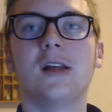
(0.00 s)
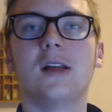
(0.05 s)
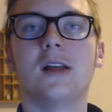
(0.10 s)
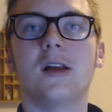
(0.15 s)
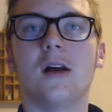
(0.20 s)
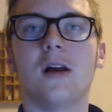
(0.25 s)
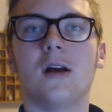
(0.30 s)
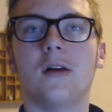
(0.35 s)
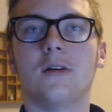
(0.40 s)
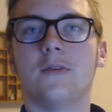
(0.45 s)

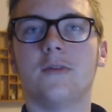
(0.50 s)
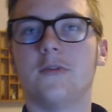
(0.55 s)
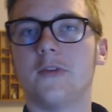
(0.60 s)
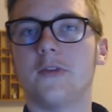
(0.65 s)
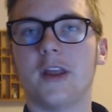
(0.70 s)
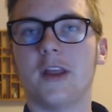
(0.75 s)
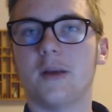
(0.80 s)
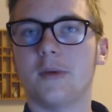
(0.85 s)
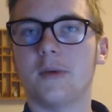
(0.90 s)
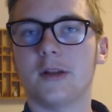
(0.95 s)
Uh, if we
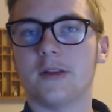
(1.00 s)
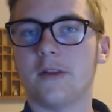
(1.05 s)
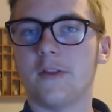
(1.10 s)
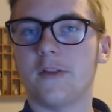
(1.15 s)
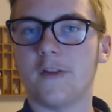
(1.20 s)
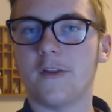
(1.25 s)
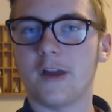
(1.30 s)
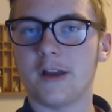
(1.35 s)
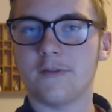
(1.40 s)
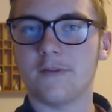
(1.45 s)
think about the
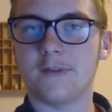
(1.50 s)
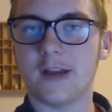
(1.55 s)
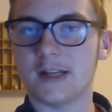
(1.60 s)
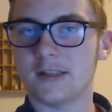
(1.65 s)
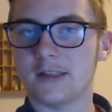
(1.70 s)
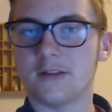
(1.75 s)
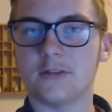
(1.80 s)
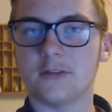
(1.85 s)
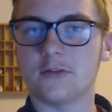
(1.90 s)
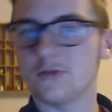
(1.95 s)
fact
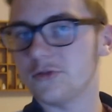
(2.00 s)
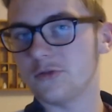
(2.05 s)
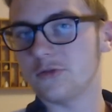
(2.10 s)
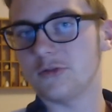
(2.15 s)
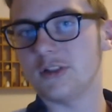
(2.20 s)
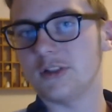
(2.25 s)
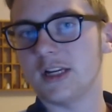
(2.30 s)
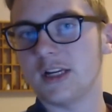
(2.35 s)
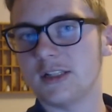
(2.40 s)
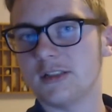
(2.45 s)
that there's only
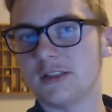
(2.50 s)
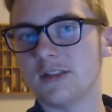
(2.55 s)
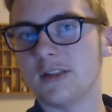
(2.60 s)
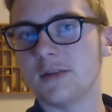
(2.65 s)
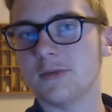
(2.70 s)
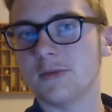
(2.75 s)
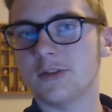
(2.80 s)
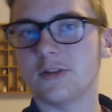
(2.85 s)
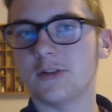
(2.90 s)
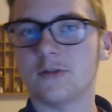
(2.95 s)
19
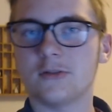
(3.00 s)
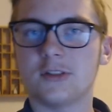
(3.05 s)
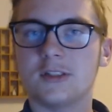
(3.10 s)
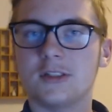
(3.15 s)
episodes,